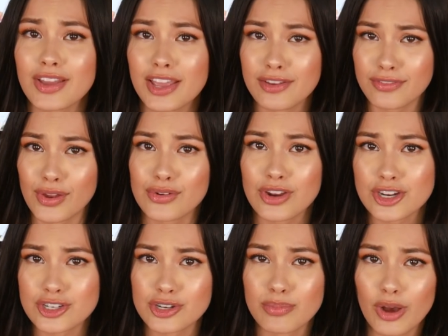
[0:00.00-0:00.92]
a
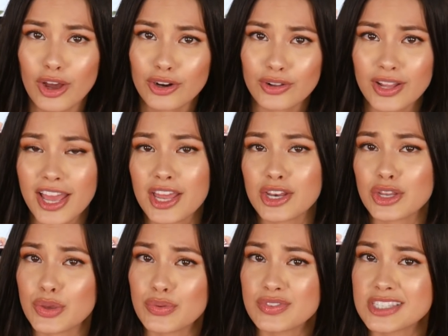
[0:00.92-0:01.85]
foundation bottle and
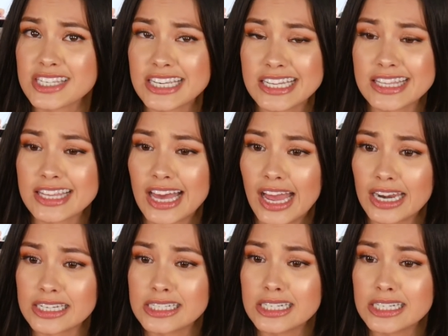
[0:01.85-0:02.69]
you've seen that